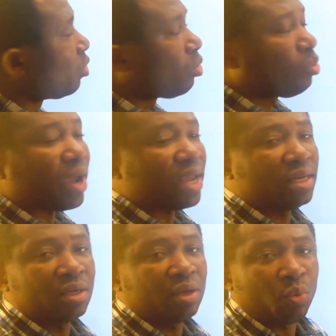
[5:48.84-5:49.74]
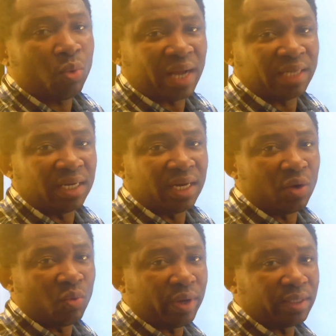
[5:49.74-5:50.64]
When we are
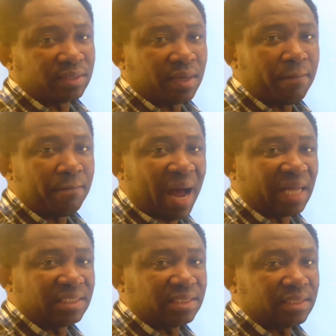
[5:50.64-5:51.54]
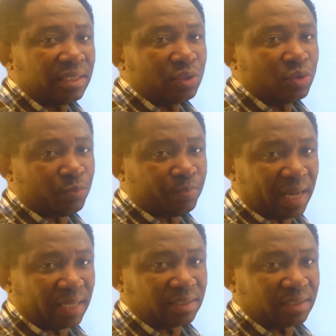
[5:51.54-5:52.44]
dealing with part to
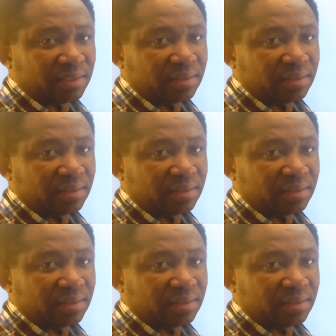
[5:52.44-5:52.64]
part.